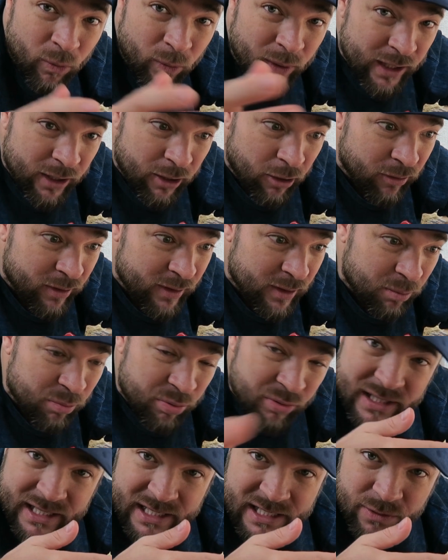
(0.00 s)
a window and the
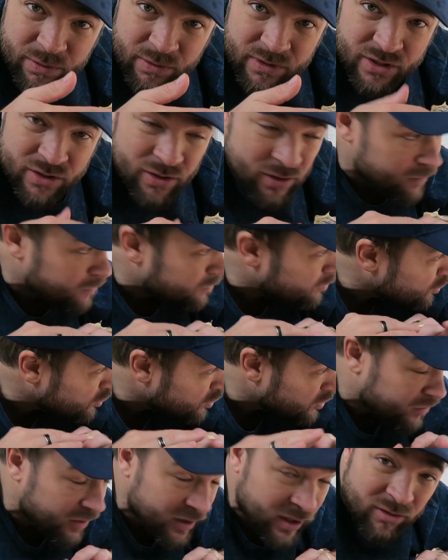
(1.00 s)
breeze will sort of
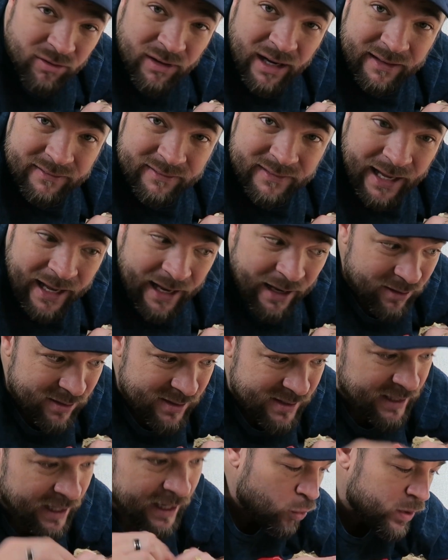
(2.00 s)
move it around the
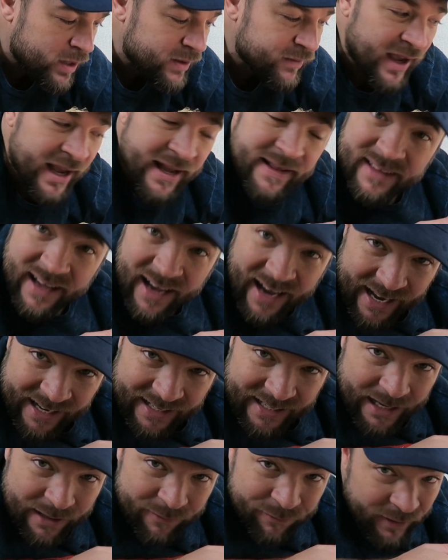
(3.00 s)
house. We've had the
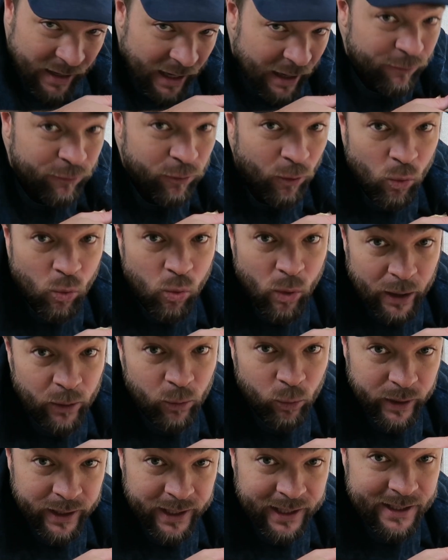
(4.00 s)
iLIFE now for
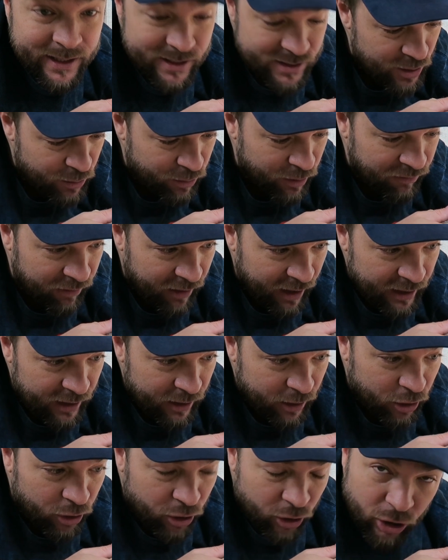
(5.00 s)
1 week, and so we've had
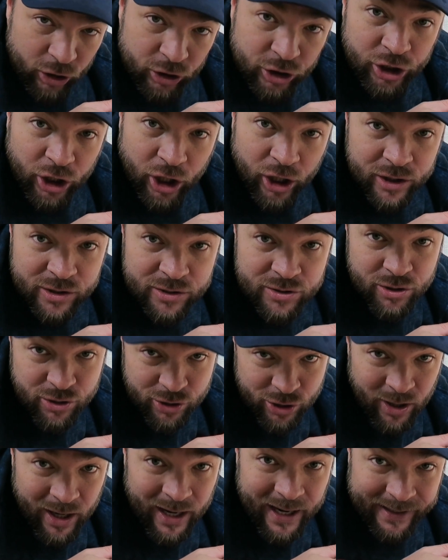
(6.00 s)
a good chance to
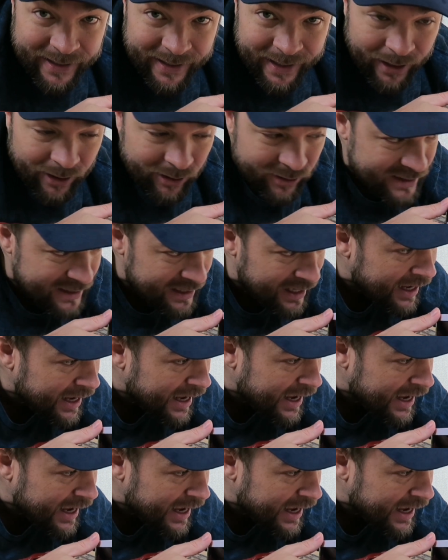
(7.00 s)
try it out.